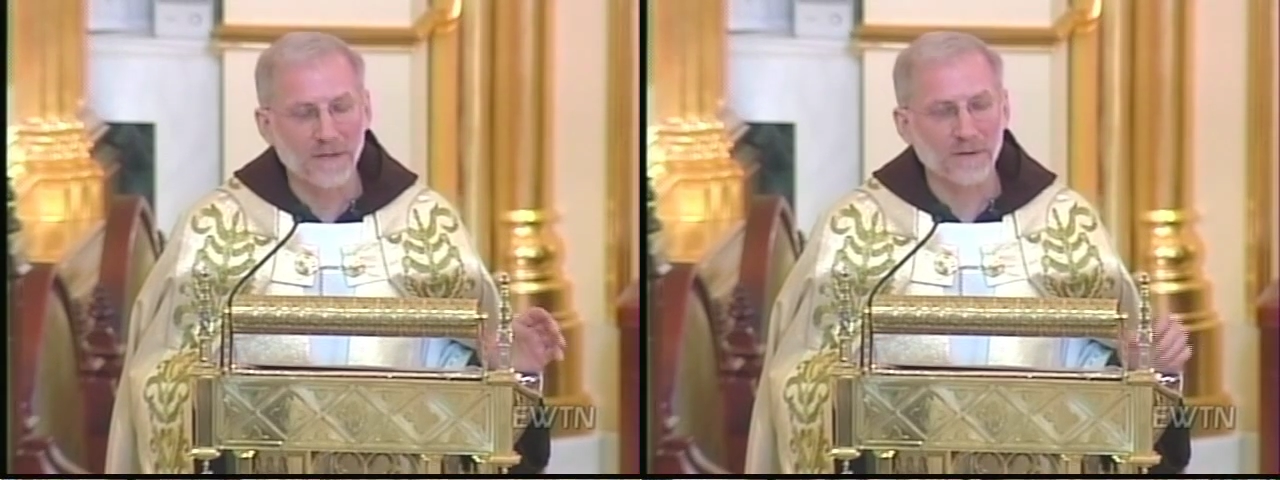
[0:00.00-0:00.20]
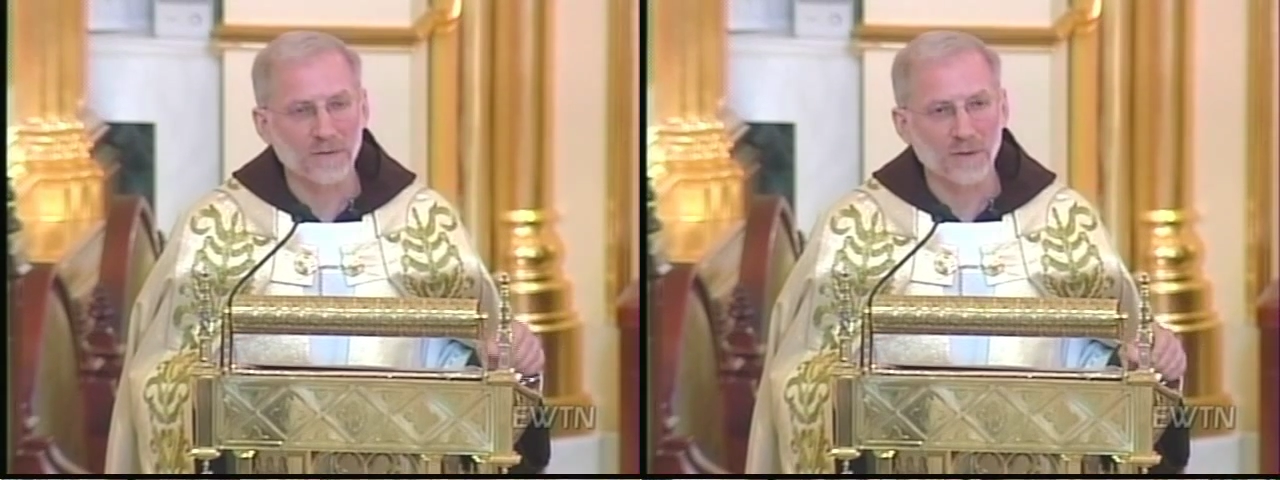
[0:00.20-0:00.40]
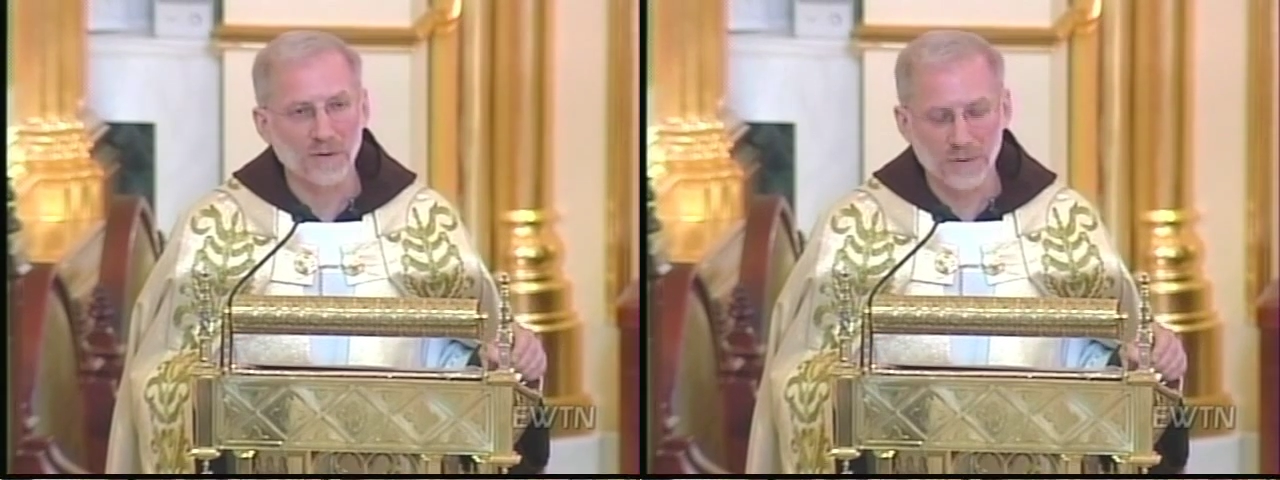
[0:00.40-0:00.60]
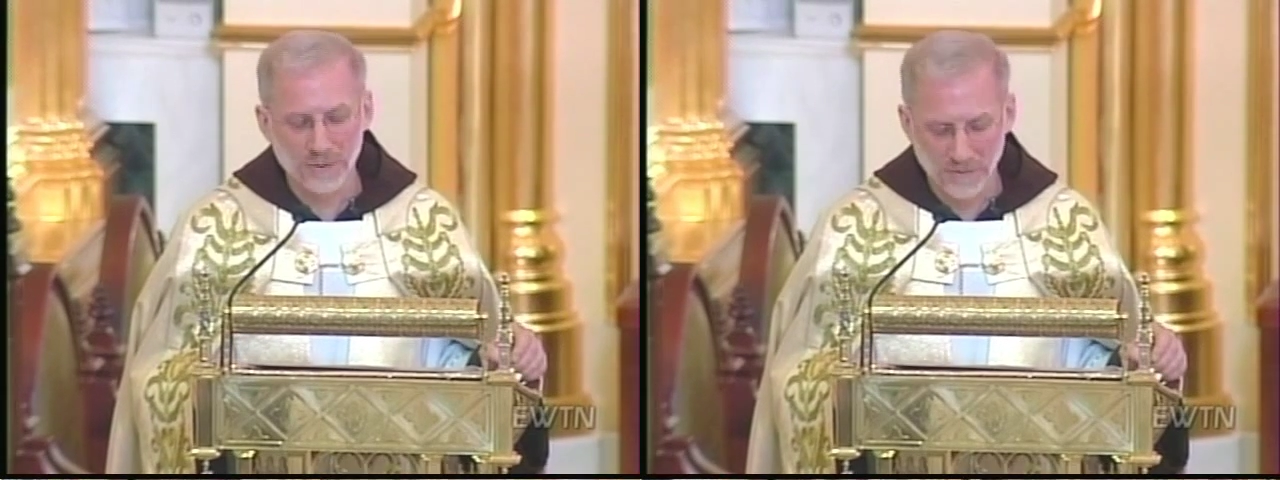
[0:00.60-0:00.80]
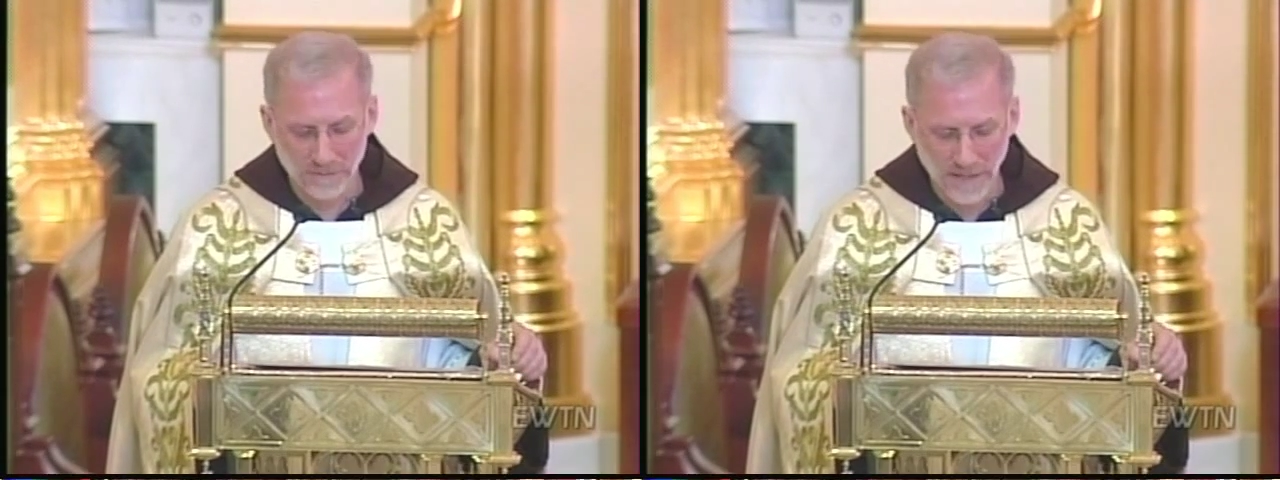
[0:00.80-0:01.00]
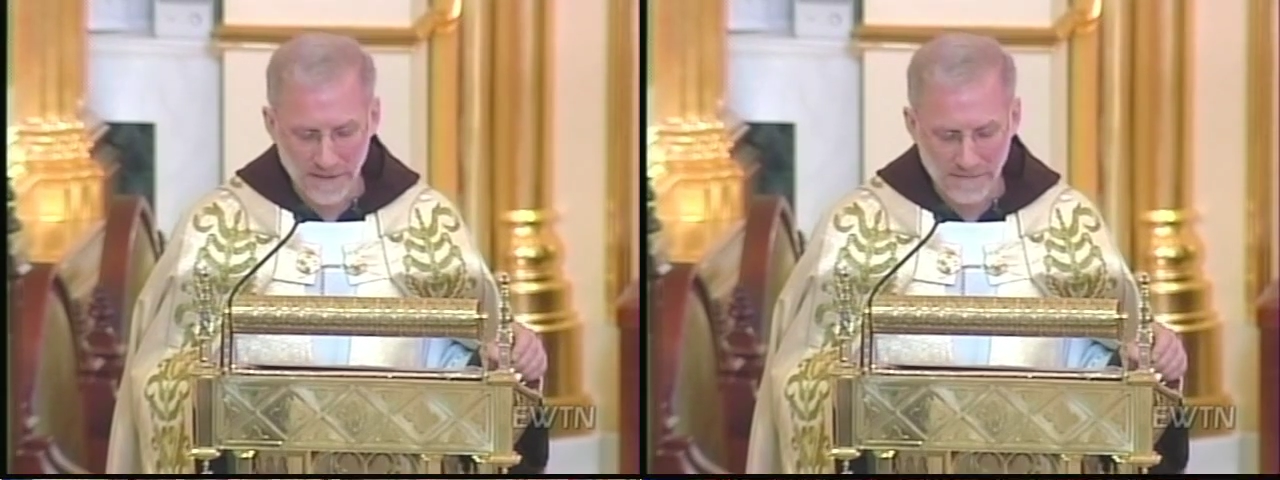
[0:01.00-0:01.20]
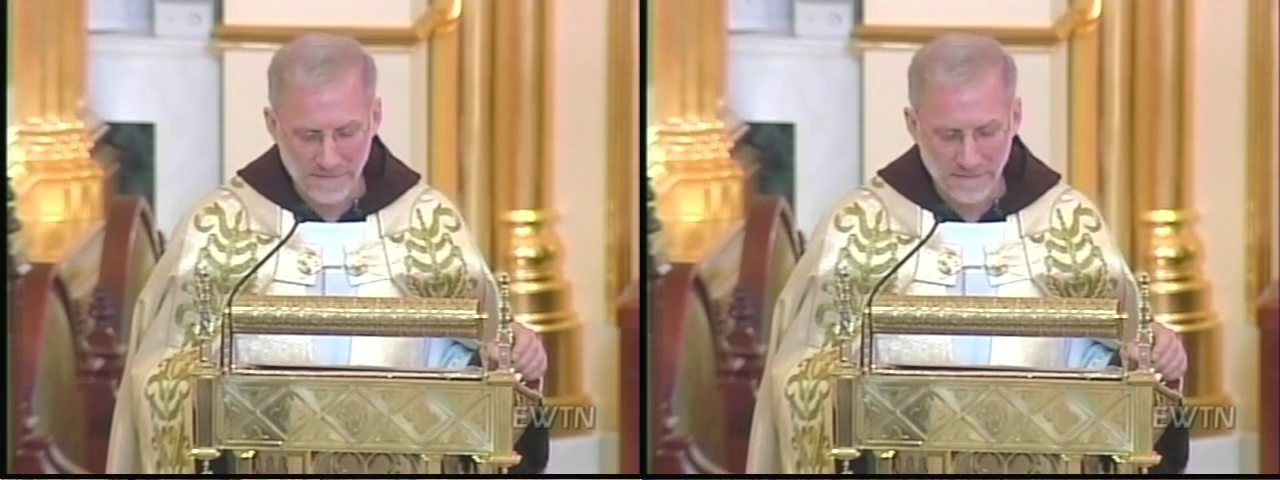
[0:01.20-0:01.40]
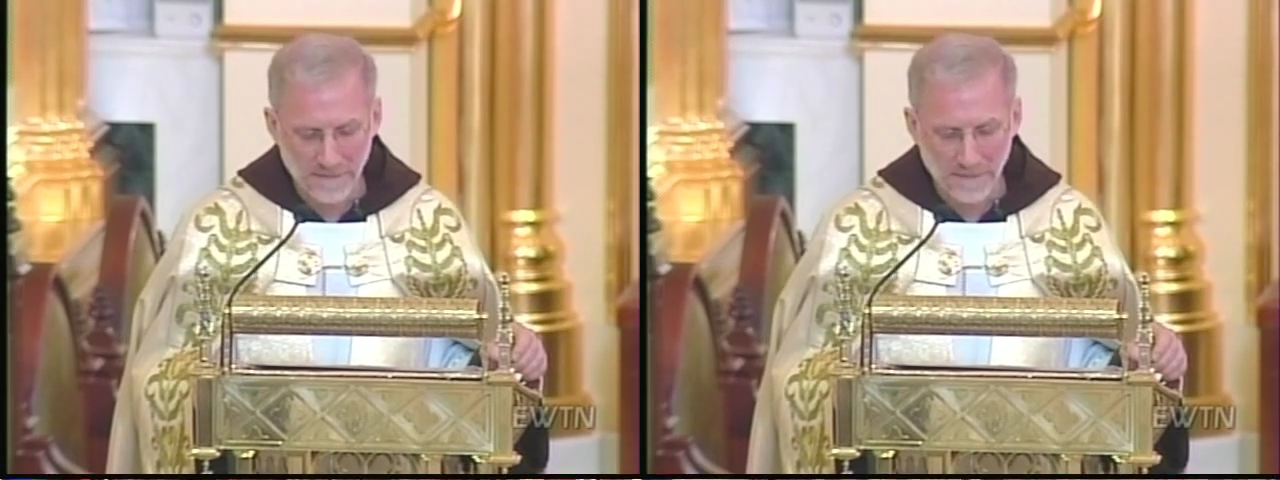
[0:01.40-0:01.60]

of the culture of life.